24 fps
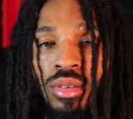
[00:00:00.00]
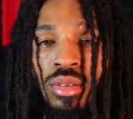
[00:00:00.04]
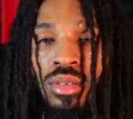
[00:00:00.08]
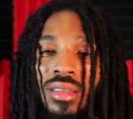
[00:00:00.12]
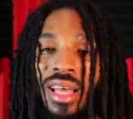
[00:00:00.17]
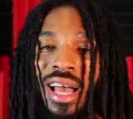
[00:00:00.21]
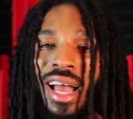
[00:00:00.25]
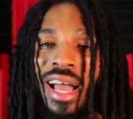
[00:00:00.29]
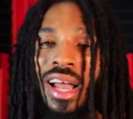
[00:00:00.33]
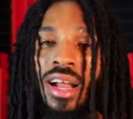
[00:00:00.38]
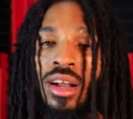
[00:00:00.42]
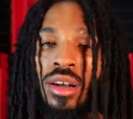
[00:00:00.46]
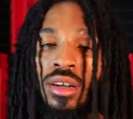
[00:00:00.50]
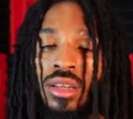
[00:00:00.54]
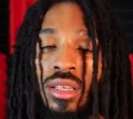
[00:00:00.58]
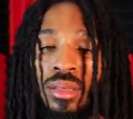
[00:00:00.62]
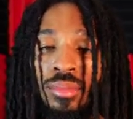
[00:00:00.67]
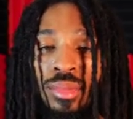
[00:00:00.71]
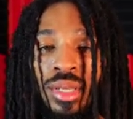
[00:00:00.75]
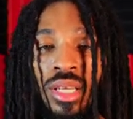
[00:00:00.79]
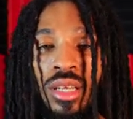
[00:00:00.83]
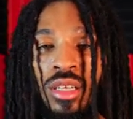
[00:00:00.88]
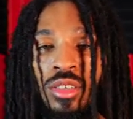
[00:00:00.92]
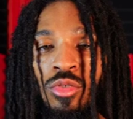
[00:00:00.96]
The irony,
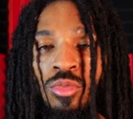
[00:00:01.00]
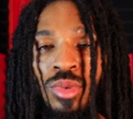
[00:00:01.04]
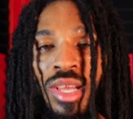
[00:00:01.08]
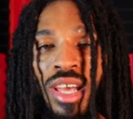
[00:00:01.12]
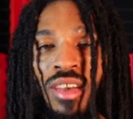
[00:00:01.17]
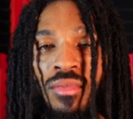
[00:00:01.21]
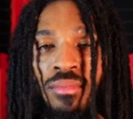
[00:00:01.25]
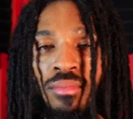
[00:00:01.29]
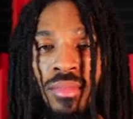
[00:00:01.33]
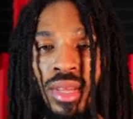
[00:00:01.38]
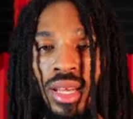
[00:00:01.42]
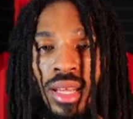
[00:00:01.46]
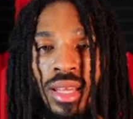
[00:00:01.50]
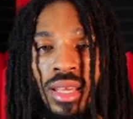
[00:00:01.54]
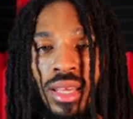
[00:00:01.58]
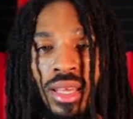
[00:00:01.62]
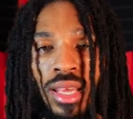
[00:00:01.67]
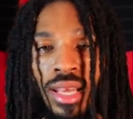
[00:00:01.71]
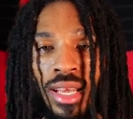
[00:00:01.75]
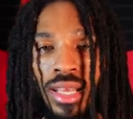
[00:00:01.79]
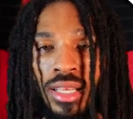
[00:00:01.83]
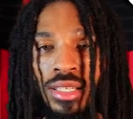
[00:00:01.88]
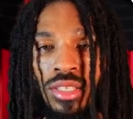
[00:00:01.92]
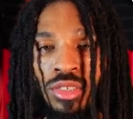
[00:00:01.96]
because we have many
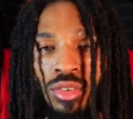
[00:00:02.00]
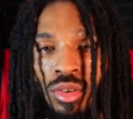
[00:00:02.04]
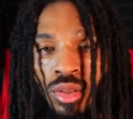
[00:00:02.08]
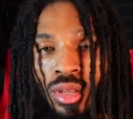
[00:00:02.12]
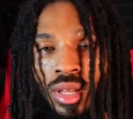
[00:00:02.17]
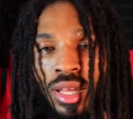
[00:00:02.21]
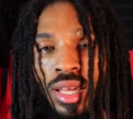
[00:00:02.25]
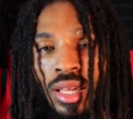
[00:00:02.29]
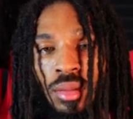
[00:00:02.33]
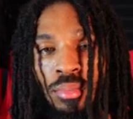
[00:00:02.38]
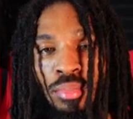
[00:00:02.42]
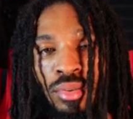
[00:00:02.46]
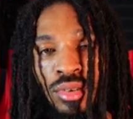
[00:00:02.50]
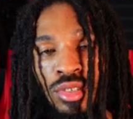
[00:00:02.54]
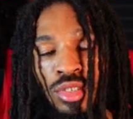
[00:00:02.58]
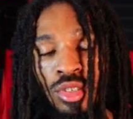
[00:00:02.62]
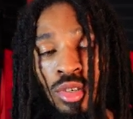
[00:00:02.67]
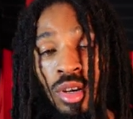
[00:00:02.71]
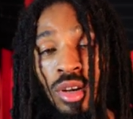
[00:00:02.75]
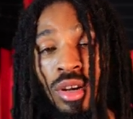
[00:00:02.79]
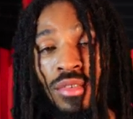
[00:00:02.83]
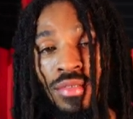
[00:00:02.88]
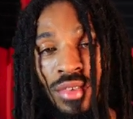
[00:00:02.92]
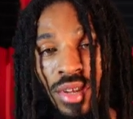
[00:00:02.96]
cancer-linked
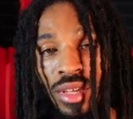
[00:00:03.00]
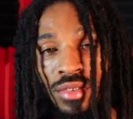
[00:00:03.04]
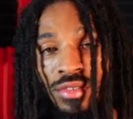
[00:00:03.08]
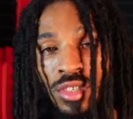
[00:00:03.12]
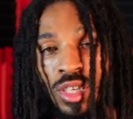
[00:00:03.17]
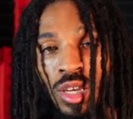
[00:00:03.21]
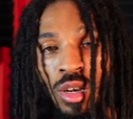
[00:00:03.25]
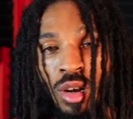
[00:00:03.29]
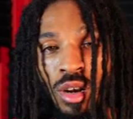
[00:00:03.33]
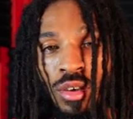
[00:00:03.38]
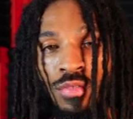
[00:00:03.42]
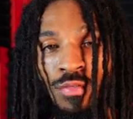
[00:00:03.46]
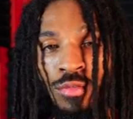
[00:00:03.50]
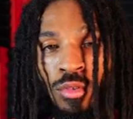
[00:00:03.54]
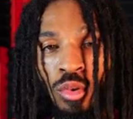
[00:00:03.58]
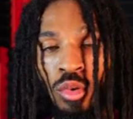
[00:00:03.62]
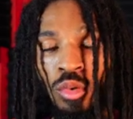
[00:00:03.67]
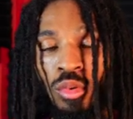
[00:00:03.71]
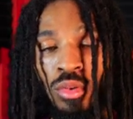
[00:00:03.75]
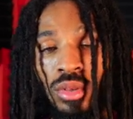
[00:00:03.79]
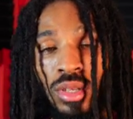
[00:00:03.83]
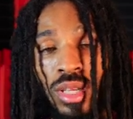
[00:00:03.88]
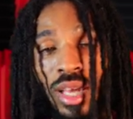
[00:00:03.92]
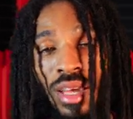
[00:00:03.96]
preservatives in our
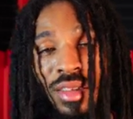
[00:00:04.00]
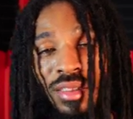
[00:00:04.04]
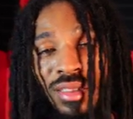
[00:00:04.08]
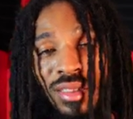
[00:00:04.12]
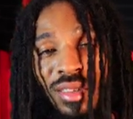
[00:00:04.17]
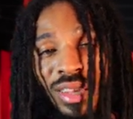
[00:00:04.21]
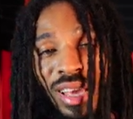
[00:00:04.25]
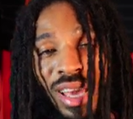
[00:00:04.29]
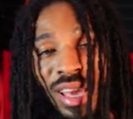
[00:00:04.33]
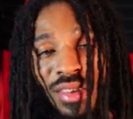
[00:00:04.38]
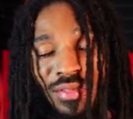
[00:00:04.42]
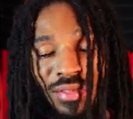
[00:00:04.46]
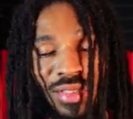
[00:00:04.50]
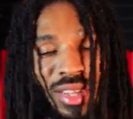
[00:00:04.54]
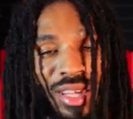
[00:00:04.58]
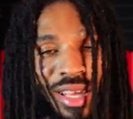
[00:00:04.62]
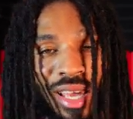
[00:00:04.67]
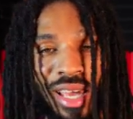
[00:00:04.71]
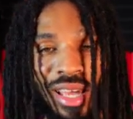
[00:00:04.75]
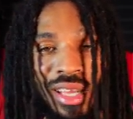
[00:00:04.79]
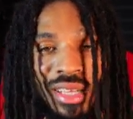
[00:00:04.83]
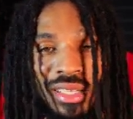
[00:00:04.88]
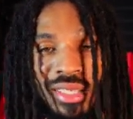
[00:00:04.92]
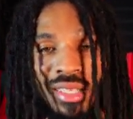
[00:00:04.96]
food, yet the
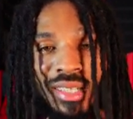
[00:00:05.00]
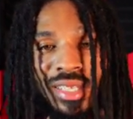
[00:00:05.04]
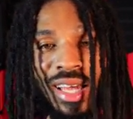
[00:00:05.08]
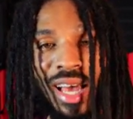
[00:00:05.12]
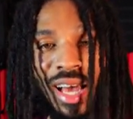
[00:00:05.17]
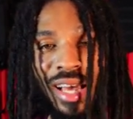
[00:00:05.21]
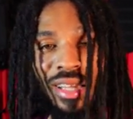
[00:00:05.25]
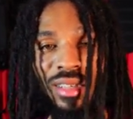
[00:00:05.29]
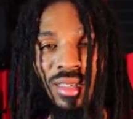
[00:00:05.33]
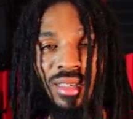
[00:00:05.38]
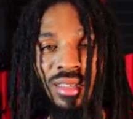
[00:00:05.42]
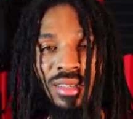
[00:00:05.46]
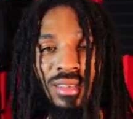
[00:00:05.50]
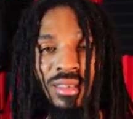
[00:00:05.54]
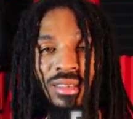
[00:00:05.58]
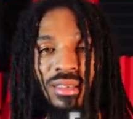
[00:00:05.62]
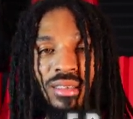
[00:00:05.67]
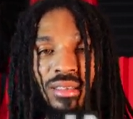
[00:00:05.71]
FDA is silent.